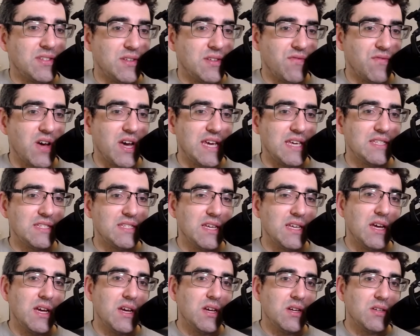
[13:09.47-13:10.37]
device
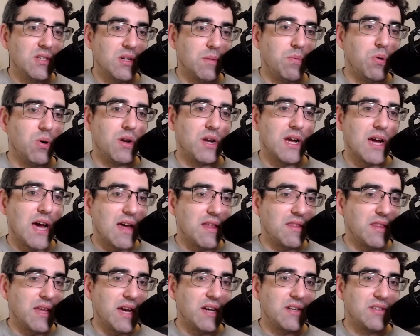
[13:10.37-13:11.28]
you're putting
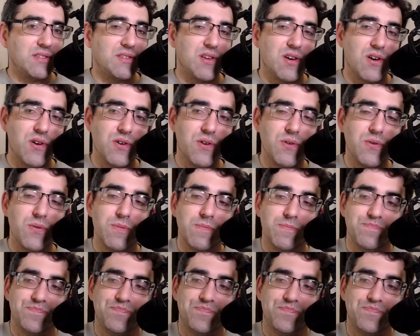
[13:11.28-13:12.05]
on there. So